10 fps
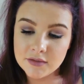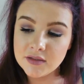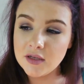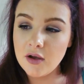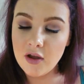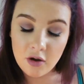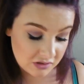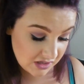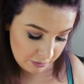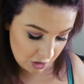So I
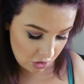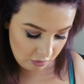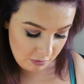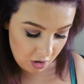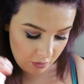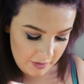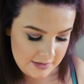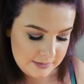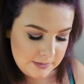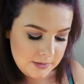always keep a comb,
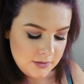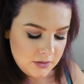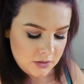always.